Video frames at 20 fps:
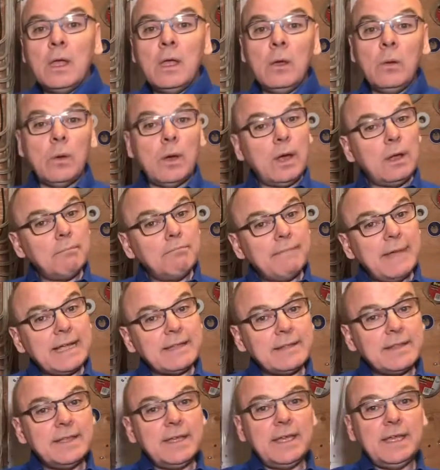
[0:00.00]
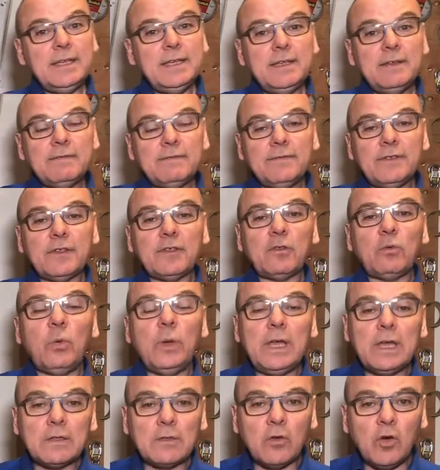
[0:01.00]
Well, that's the end of this
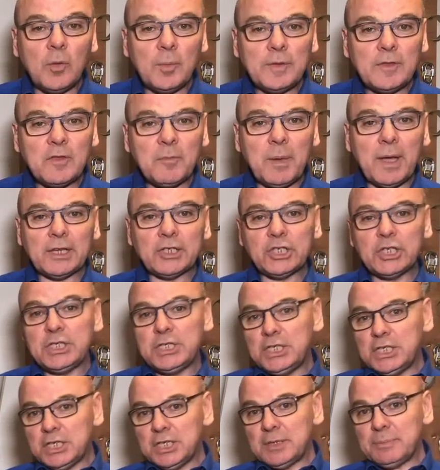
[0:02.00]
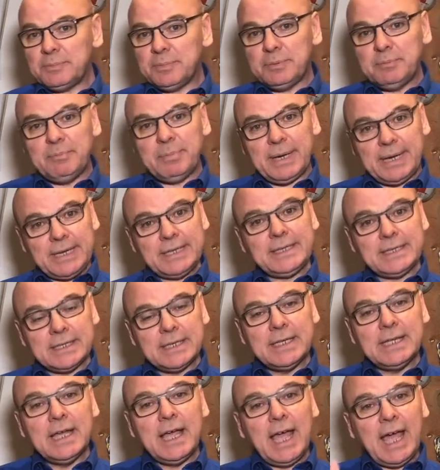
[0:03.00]
week's home inspection tip, but
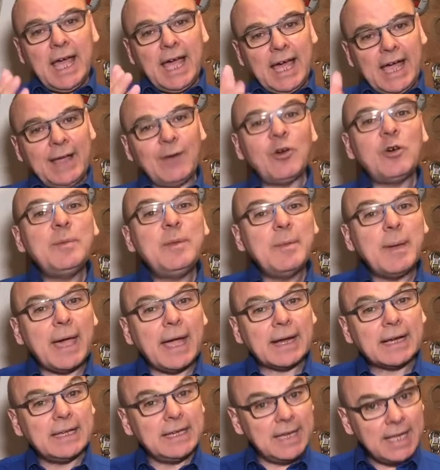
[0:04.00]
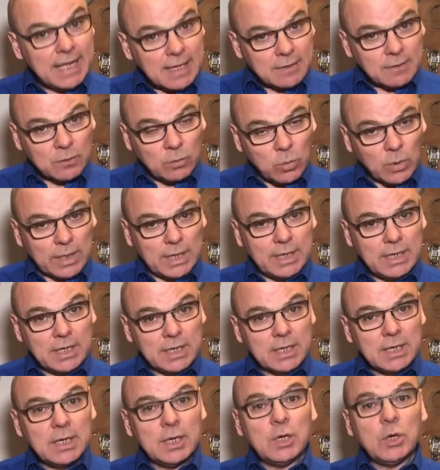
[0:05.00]
I will be back next week
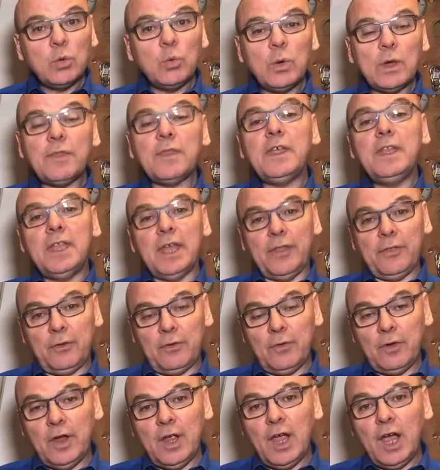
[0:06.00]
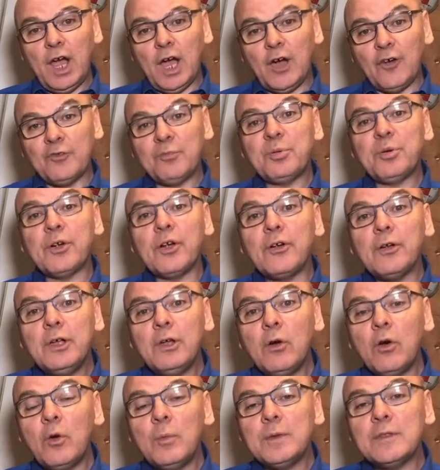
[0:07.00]
with another of Prairie
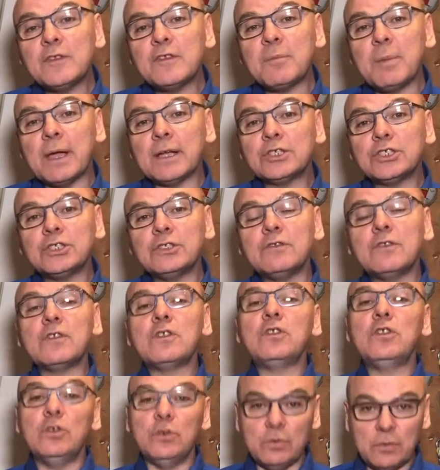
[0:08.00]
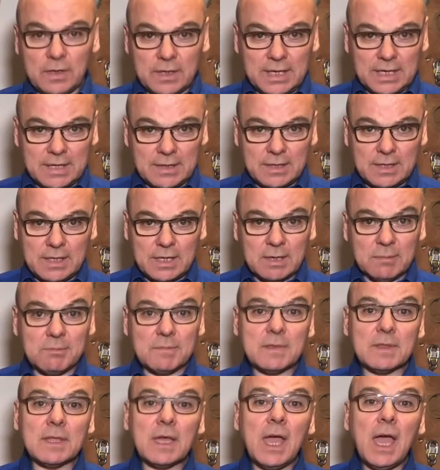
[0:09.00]
Home Inspection's Tuesday's
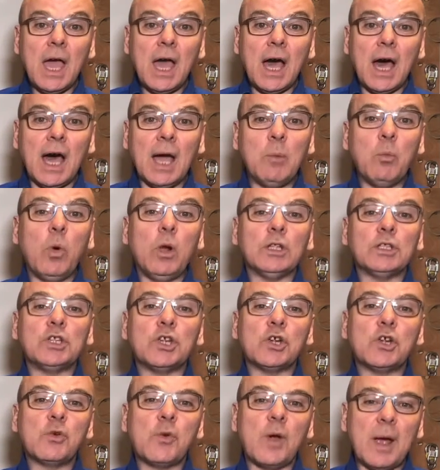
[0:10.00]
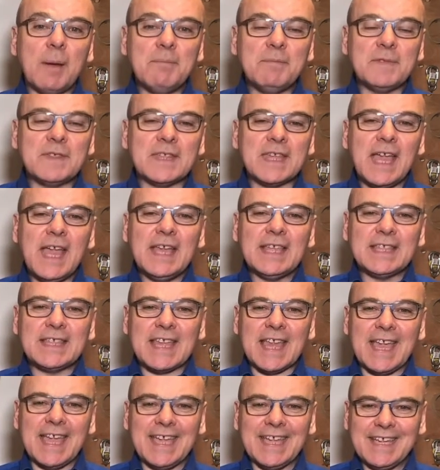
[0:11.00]
Tips. I'm Walter Krebs
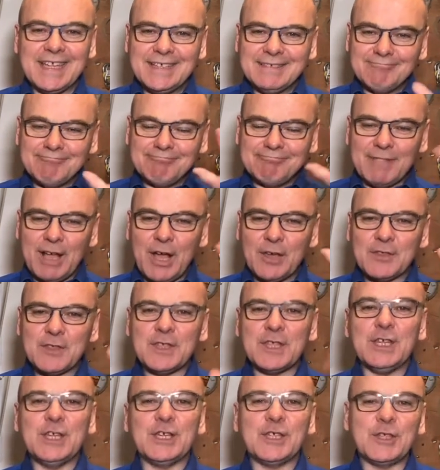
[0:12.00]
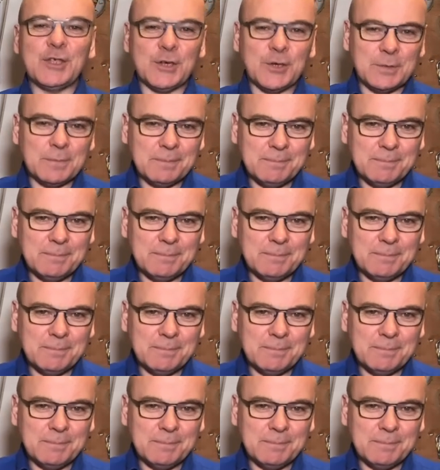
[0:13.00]
saying I'll see you soon.